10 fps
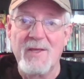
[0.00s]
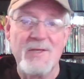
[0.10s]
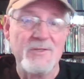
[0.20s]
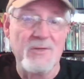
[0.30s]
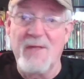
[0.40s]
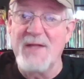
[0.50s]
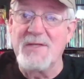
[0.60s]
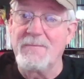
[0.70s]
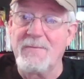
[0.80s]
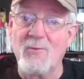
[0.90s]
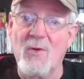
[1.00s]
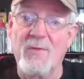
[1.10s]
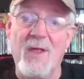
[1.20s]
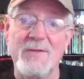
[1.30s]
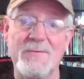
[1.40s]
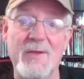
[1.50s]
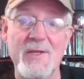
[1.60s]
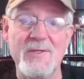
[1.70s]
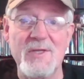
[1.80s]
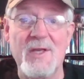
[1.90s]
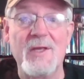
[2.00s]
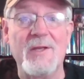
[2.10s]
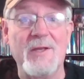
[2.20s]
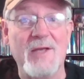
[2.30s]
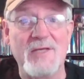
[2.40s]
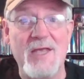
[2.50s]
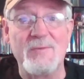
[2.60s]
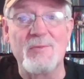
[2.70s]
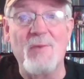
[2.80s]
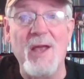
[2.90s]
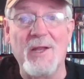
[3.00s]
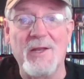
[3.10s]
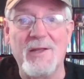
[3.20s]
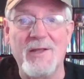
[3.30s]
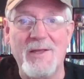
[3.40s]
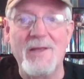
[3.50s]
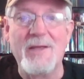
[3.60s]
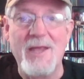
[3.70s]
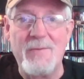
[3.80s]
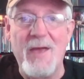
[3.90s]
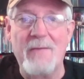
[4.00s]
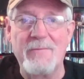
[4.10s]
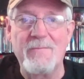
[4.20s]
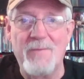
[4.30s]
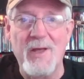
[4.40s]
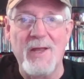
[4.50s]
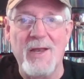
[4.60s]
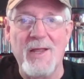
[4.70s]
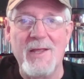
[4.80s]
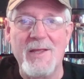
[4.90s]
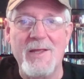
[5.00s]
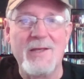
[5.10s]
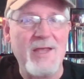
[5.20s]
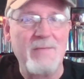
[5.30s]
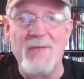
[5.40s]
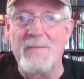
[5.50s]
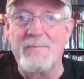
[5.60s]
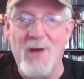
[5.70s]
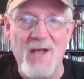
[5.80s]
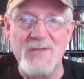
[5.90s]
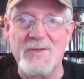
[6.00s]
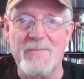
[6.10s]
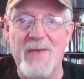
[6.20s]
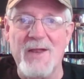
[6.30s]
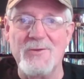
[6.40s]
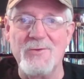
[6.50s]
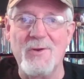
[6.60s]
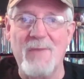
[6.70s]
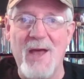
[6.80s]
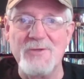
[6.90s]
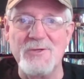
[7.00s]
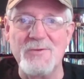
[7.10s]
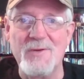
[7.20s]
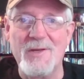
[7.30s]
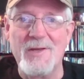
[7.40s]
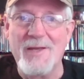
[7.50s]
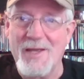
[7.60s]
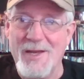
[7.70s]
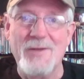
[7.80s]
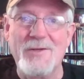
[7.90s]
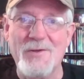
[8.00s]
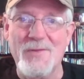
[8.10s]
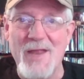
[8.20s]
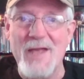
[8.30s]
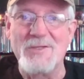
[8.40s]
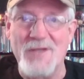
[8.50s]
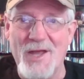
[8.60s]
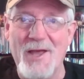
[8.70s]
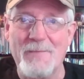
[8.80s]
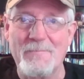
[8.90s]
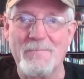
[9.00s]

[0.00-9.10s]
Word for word: So that's it from North Las Vegas. You guys keep smiling, keep having fun, keep that positive attitude about you, and until the next time,